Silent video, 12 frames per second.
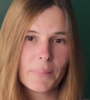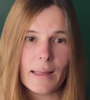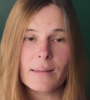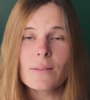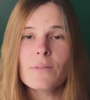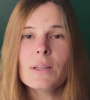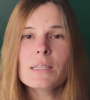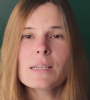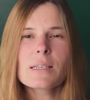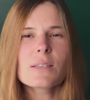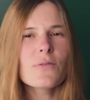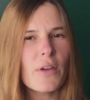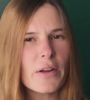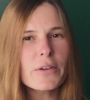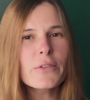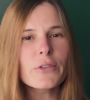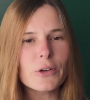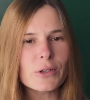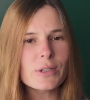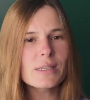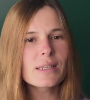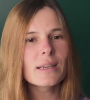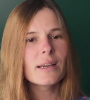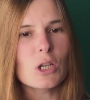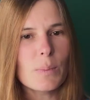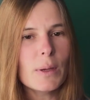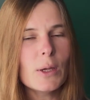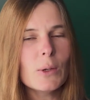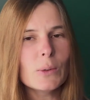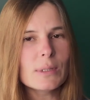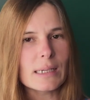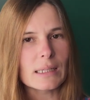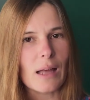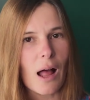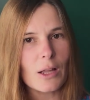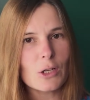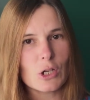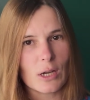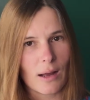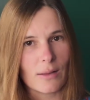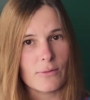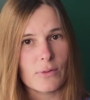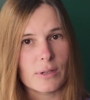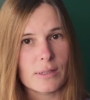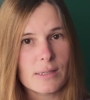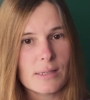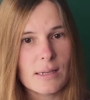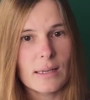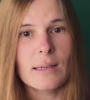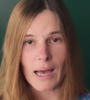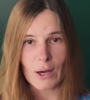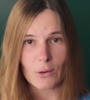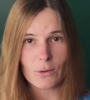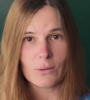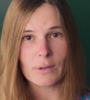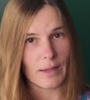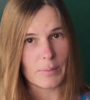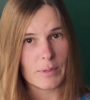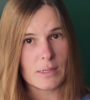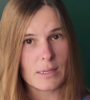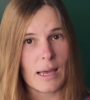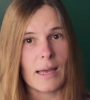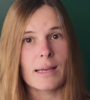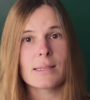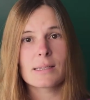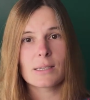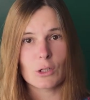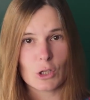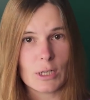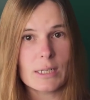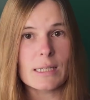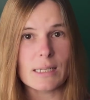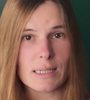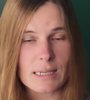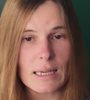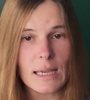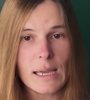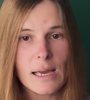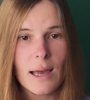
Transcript: At NVIDIA's very first GPU technology conference, now famous as GTC,